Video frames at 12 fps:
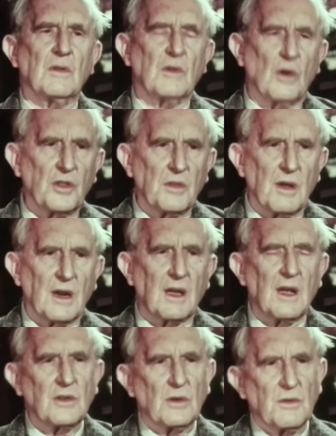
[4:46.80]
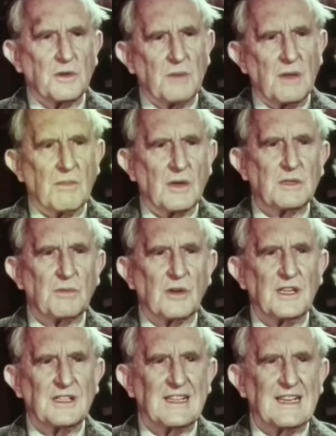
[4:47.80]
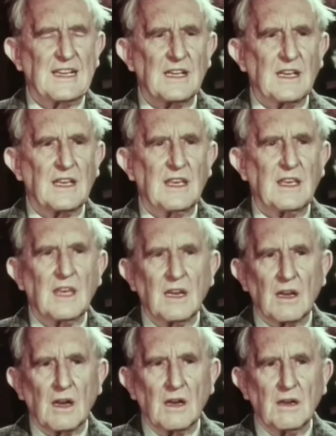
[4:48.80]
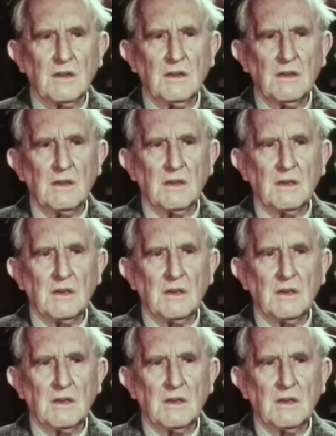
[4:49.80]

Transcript: a lasting legacy. But that's not all. Fast